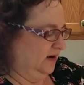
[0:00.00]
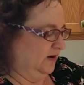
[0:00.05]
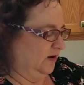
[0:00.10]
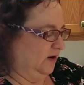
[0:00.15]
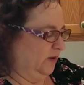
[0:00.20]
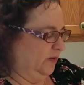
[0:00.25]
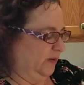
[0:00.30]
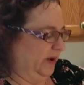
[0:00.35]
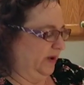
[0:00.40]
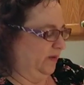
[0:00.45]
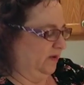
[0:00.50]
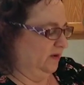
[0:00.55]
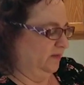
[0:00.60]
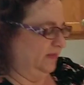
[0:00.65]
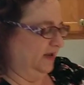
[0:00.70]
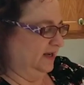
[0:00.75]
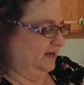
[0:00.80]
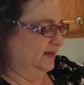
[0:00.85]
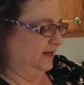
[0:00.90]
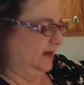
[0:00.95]
or we will be
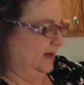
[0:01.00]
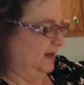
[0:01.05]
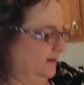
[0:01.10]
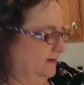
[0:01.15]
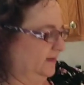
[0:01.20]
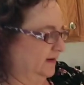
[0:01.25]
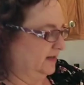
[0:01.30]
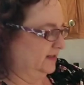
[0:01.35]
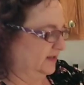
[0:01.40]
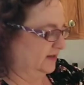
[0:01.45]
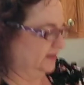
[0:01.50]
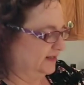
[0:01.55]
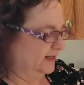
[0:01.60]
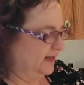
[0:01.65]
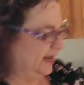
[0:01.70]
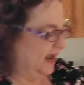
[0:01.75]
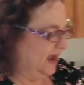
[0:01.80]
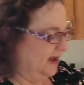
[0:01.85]
done. So see how